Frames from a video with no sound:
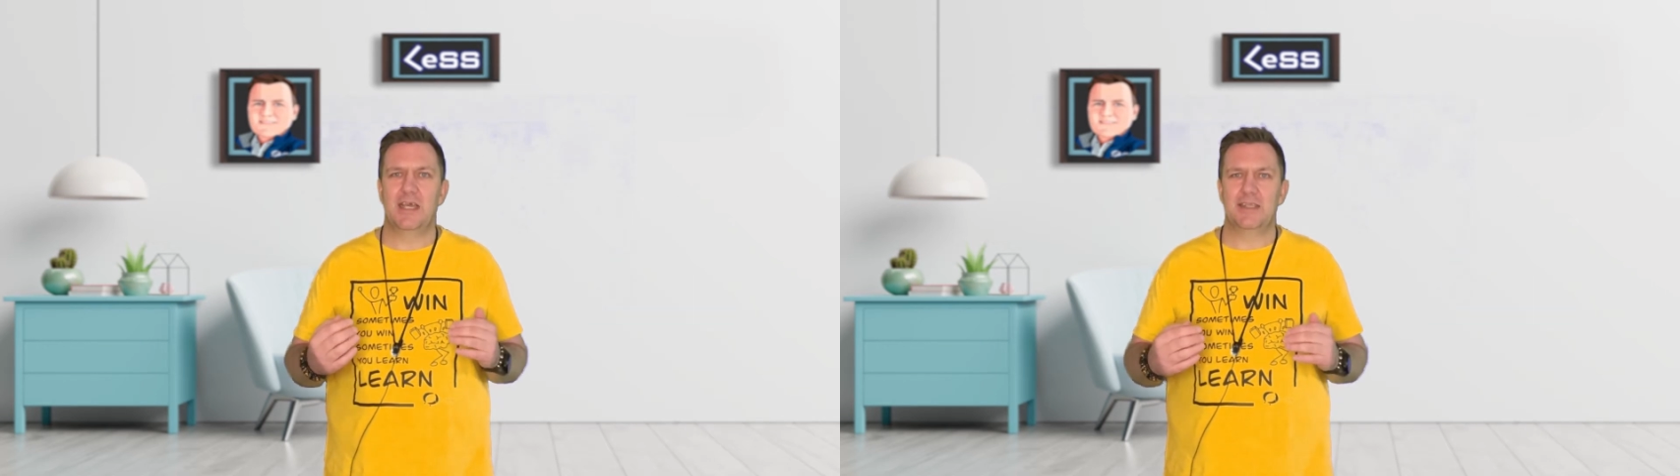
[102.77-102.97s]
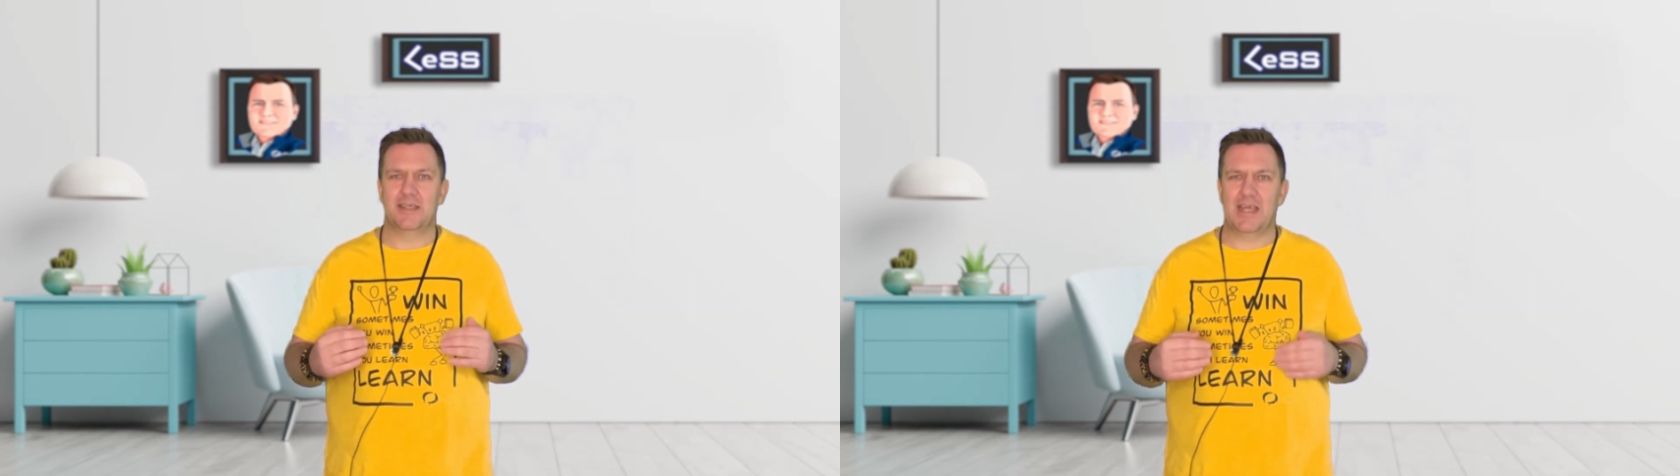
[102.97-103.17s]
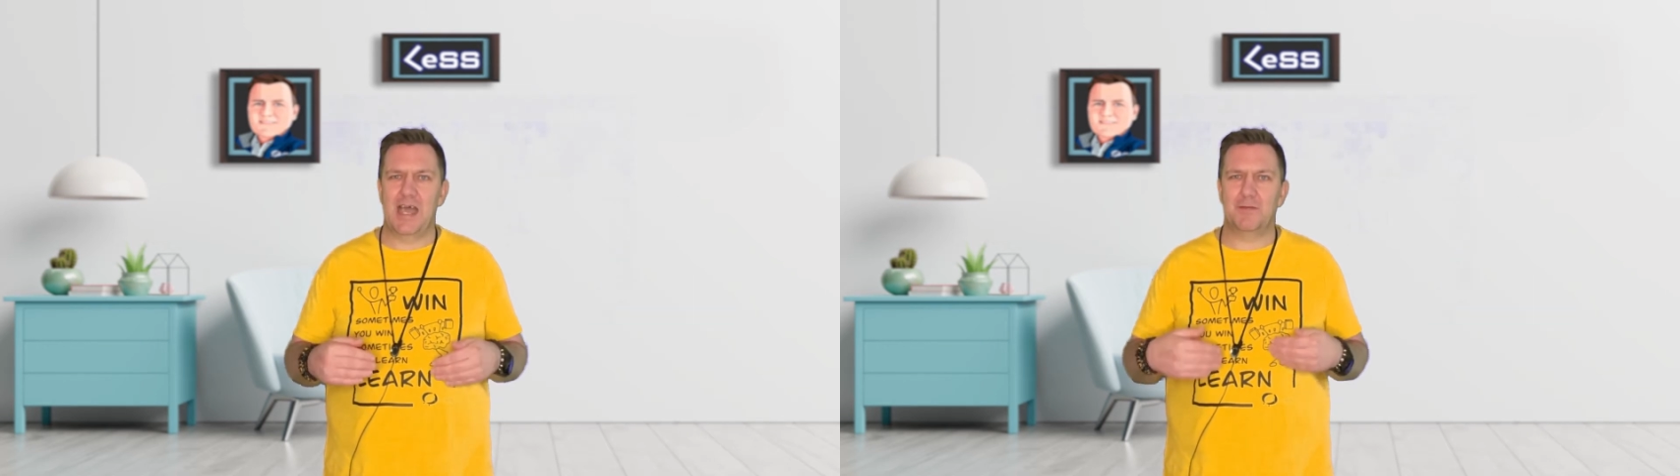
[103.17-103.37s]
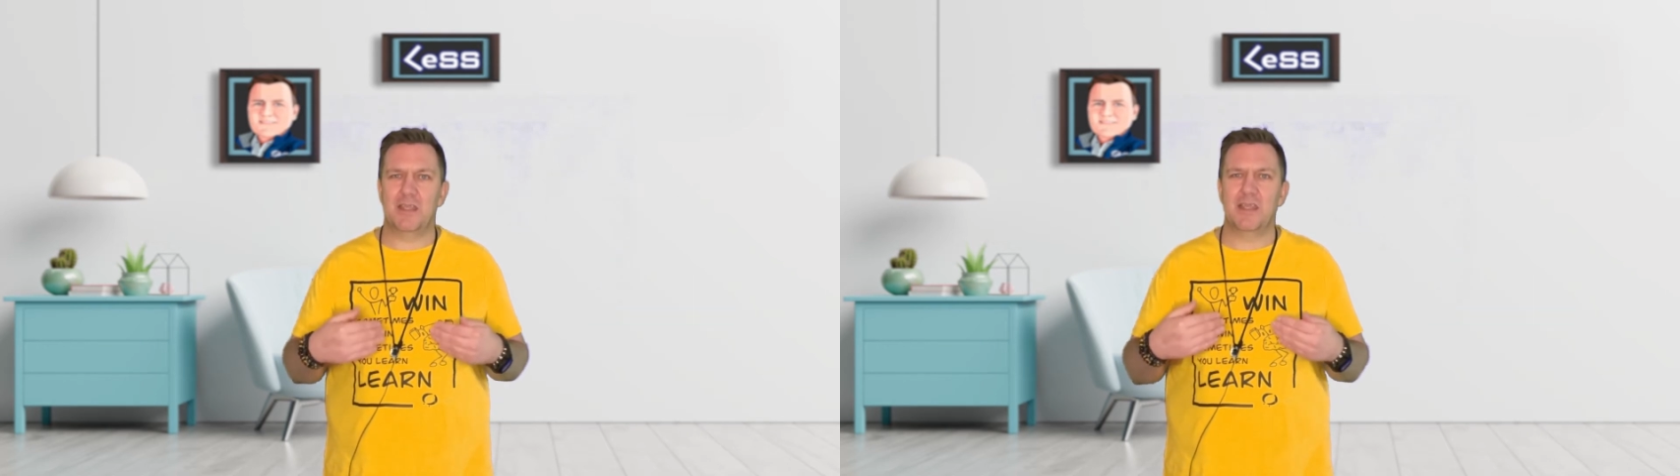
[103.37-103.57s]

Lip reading: then having